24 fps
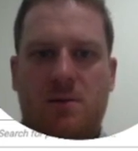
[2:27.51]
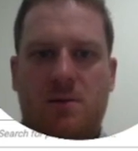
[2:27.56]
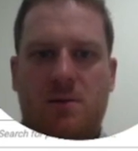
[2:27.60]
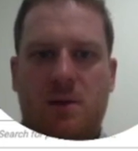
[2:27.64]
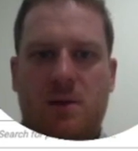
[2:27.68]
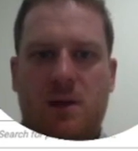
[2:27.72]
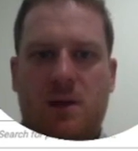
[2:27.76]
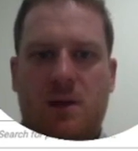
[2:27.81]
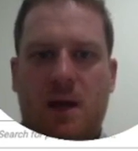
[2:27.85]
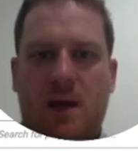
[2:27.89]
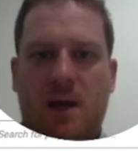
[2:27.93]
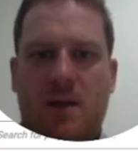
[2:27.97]

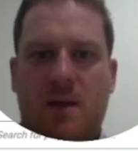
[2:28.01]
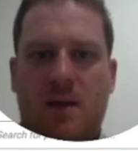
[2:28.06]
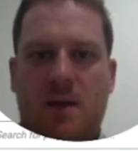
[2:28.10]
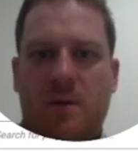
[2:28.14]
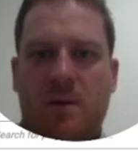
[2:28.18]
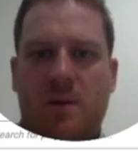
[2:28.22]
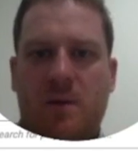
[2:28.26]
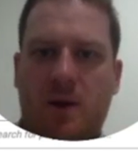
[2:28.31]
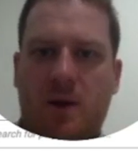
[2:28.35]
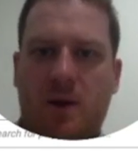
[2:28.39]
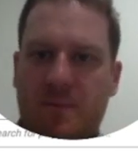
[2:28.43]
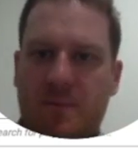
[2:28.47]
Okay, there we
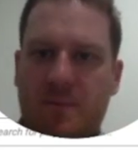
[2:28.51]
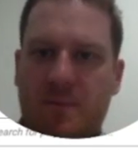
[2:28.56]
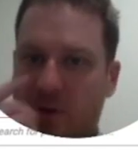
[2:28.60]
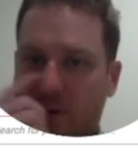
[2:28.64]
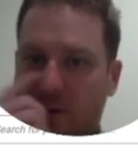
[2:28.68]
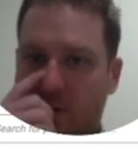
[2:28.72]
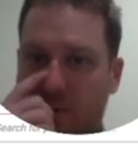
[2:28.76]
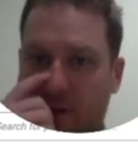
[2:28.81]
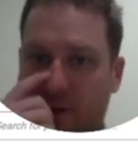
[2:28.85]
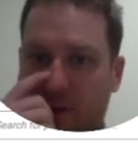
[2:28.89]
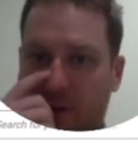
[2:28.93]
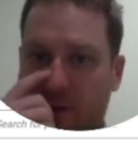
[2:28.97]
go. So I'm
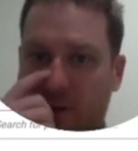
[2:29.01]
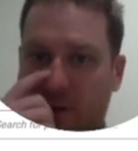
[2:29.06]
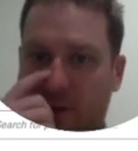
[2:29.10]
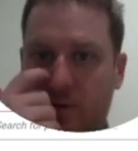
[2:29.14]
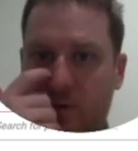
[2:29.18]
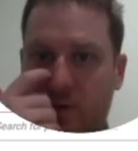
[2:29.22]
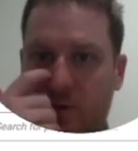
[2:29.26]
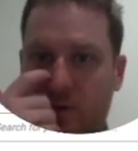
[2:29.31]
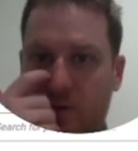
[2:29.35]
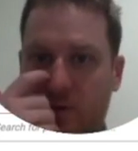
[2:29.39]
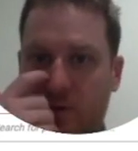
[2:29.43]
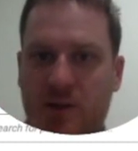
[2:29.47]
going to make a
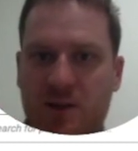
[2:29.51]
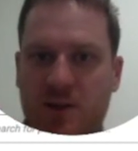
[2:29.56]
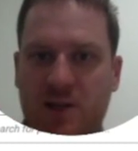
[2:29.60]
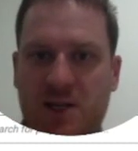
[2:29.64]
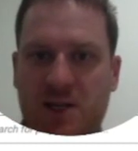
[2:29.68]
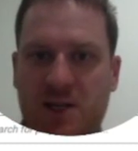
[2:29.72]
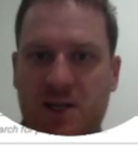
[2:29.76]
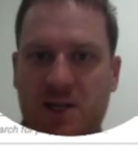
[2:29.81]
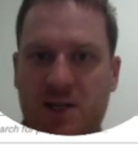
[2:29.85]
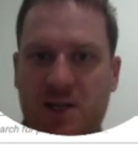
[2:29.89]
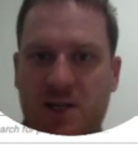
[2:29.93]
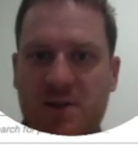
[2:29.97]
few little
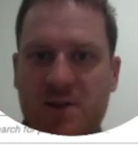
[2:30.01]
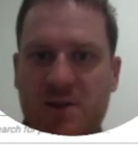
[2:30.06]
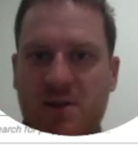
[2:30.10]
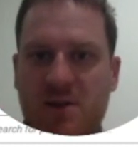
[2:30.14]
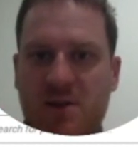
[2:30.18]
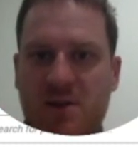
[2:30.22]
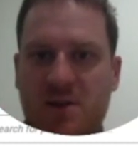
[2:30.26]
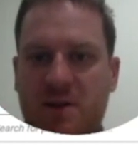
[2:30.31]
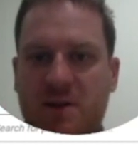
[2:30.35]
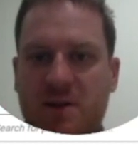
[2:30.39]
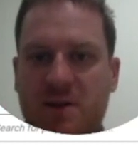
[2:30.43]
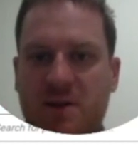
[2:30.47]
adjustments. I'm
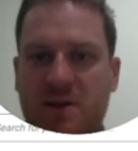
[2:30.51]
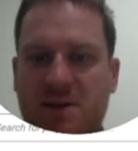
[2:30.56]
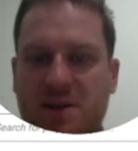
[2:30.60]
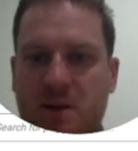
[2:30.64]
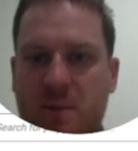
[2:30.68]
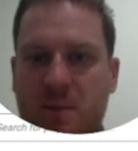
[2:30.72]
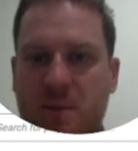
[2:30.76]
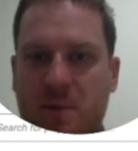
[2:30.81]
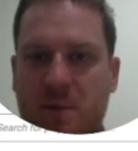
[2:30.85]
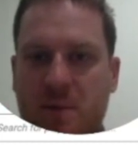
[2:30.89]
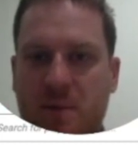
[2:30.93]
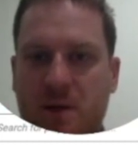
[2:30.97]
going to
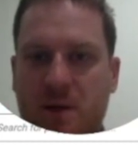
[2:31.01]
sub